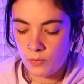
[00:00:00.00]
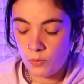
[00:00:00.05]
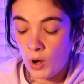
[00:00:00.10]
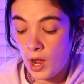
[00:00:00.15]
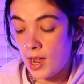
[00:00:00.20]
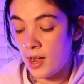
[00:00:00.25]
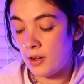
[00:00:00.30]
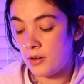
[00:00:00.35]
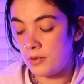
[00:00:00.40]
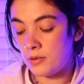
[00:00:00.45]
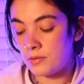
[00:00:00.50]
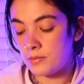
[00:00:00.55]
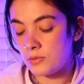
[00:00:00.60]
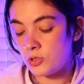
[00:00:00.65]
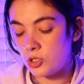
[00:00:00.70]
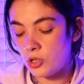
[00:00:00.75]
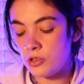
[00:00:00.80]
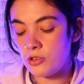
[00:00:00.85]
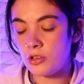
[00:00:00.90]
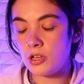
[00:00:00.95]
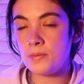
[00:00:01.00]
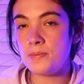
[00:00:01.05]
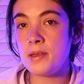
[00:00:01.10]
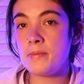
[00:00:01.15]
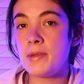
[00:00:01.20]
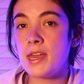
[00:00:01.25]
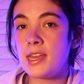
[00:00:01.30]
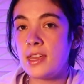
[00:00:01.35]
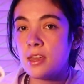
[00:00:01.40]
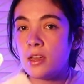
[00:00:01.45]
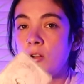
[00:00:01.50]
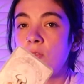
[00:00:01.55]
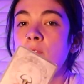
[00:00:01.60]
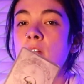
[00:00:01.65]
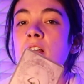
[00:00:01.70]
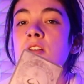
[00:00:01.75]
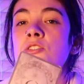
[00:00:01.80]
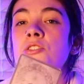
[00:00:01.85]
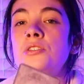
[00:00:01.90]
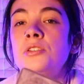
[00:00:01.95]
Wow. So you could be making a
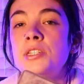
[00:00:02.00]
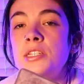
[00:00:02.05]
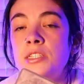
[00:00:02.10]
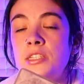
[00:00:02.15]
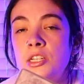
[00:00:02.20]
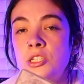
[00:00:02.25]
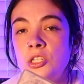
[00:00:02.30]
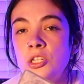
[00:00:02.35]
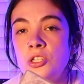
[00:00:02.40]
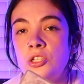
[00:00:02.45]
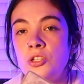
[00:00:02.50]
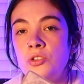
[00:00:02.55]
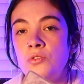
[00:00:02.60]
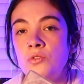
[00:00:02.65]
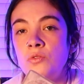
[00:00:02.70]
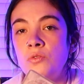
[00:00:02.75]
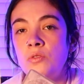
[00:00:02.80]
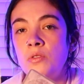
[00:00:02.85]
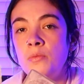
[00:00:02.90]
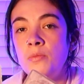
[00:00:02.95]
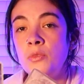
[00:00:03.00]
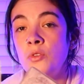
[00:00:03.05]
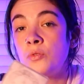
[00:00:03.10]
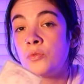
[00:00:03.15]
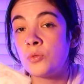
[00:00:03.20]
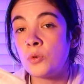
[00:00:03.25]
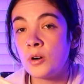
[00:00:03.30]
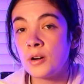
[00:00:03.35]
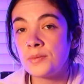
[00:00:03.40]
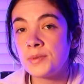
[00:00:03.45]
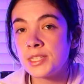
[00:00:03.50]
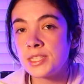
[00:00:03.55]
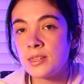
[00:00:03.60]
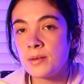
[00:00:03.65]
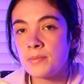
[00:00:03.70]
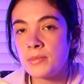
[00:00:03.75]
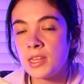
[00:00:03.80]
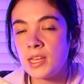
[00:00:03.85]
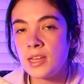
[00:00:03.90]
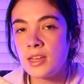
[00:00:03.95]
rational decision to move forward with
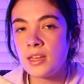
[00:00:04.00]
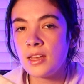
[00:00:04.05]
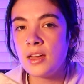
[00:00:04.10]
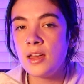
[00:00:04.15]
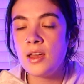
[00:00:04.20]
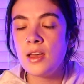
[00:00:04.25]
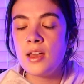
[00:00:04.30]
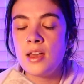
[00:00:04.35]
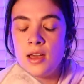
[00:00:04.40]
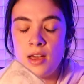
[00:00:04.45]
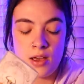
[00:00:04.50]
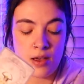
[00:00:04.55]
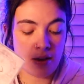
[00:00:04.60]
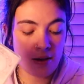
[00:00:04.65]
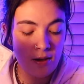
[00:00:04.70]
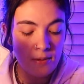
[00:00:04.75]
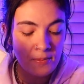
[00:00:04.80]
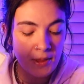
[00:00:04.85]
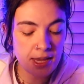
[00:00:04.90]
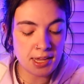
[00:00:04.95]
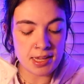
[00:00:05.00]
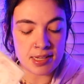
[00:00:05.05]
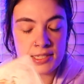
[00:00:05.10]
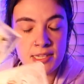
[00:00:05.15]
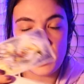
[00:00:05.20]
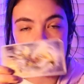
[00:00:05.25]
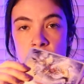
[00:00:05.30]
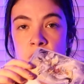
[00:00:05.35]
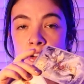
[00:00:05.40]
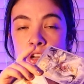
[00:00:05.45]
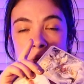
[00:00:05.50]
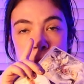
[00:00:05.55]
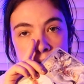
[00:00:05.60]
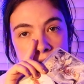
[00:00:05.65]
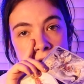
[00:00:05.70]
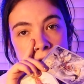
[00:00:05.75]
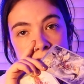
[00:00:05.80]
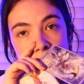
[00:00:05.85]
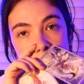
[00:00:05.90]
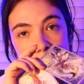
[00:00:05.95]
something. Like I said, you could be
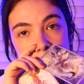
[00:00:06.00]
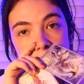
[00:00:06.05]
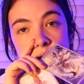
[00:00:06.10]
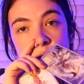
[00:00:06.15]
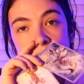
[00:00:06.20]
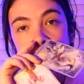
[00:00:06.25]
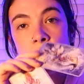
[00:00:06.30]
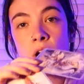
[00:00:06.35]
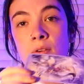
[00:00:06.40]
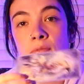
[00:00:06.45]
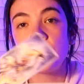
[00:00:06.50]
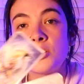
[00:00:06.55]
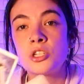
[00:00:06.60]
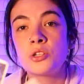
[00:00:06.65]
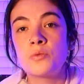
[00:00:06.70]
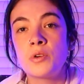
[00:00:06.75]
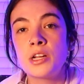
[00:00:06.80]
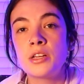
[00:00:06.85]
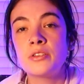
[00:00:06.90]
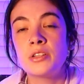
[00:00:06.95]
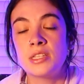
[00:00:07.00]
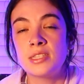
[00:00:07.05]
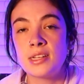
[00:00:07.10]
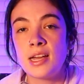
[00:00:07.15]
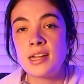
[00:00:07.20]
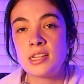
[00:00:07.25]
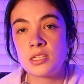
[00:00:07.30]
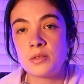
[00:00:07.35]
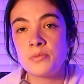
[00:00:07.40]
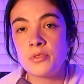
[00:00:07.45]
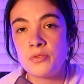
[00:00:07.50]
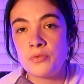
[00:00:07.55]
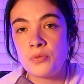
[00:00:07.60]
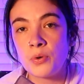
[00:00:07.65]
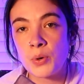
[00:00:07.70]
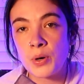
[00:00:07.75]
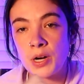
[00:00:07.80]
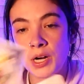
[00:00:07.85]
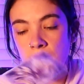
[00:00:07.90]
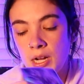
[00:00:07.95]
getting some sort of offer to where you decide to move
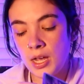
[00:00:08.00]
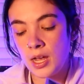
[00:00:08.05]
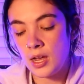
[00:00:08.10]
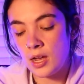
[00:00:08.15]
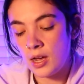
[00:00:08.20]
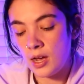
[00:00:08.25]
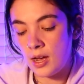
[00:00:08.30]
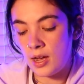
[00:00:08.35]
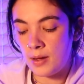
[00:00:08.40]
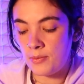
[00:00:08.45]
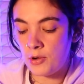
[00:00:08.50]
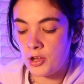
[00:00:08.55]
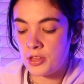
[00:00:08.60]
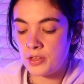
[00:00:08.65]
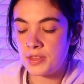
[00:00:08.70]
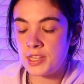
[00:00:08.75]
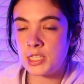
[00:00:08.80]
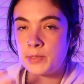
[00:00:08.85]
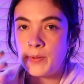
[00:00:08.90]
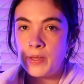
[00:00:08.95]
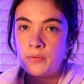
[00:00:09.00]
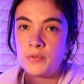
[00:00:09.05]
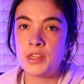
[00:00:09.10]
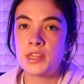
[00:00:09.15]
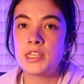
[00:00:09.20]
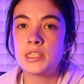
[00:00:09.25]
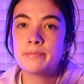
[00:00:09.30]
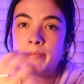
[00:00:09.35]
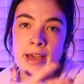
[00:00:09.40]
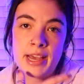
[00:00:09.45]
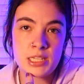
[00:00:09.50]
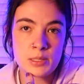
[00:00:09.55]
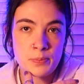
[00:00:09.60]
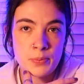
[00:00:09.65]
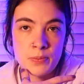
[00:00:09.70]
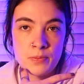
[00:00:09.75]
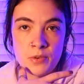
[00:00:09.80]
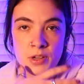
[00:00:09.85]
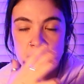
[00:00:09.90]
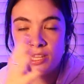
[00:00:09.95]
forward, whether this be with
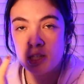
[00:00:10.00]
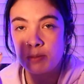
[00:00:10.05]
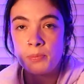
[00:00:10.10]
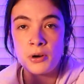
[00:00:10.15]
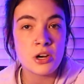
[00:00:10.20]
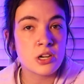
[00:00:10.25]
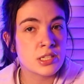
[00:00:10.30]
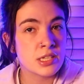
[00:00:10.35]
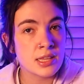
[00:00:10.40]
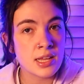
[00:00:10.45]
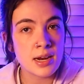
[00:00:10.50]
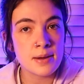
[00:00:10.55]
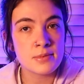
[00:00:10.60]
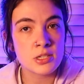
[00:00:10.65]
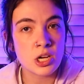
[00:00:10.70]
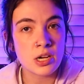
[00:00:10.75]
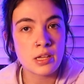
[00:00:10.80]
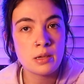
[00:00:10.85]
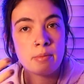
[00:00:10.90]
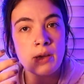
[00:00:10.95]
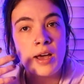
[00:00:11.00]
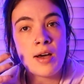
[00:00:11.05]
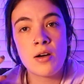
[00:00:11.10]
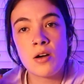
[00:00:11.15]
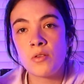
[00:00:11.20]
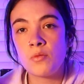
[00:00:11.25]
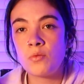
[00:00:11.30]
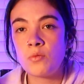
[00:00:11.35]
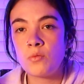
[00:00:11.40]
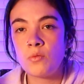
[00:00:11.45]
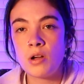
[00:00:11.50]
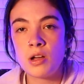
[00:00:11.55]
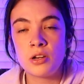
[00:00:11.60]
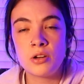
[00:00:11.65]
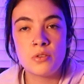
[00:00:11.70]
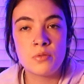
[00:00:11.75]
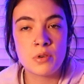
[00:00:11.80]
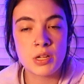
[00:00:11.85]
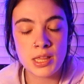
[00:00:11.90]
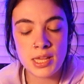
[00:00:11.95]
this person that I'm talking about, a
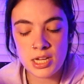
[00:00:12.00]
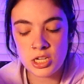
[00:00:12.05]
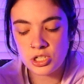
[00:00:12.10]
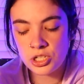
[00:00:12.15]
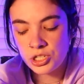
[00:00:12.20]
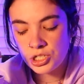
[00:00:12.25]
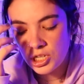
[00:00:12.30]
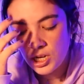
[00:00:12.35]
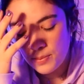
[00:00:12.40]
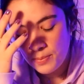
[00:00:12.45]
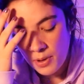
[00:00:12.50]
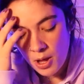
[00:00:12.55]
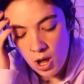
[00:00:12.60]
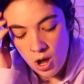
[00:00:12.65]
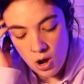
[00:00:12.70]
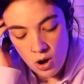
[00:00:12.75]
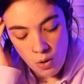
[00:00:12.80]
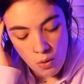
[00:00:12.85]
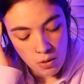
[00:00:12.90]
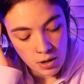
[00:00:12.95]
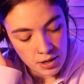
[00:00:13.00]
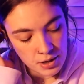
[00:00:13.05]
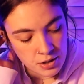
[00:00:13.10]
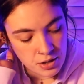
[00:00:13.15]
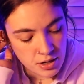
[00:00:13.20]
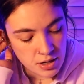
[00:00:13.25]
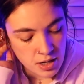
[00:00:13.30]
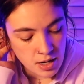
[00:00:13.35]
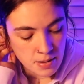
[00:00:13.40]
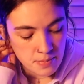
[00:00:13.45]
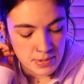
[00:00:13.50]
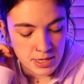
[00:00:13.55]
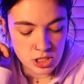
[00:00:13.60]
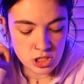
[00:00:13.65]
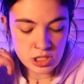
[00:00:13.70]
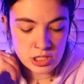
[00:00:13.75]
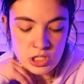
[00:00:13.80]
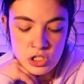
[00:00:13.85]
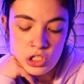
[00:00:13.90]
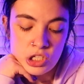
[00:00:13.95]
new relationship, or it could be
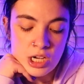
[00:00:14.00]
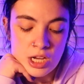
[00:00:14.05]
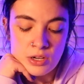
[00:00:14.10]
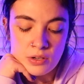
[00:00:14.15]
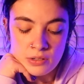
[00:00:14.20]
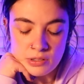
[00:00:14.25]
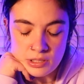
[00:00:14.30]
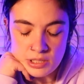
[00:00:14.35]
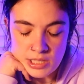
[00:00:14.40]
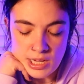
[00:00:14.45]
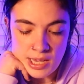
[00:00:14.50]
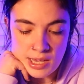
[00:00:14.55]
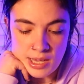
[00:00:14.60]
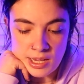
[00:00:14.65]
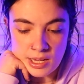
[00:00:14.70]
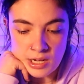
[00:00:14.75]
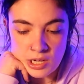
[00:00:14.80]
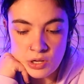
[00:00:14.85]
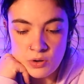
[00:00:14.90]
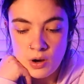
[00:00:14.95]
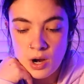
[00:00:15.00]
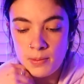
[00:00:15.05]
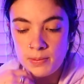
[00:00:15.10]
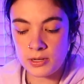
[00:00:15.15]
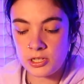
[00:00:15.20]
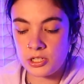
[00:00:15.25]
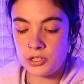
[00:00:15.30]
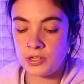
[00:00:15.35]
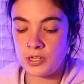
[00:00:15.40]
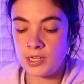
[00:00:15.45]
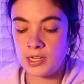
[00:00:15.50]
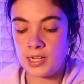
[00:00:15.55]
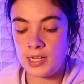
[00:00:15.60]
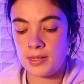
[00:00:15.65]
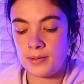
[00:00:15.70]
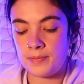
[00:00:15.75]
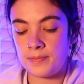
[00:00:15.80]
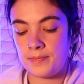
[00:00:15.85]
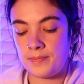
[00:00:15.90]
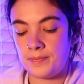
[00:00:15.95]
just in general taking a new opportunity.